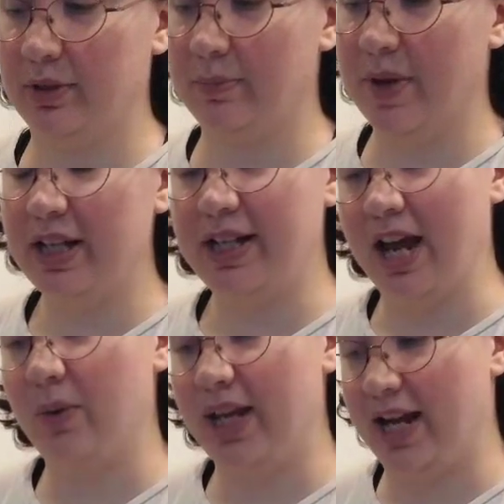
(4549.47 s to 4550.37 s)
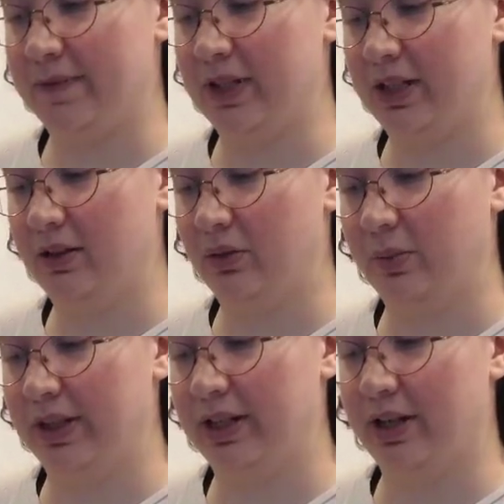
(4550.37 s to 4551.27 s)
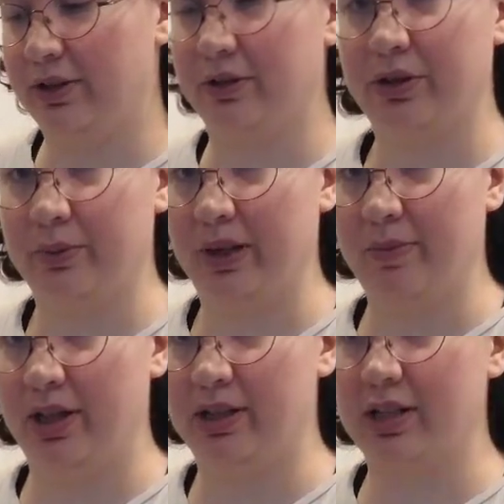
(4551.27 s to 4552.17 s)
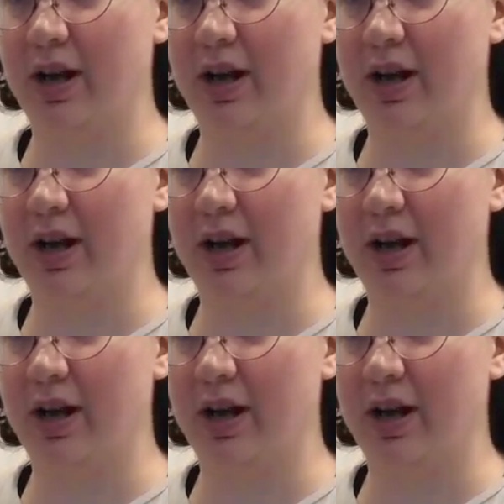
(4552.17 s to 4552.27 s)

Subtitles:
But now we have to deal with another 3 months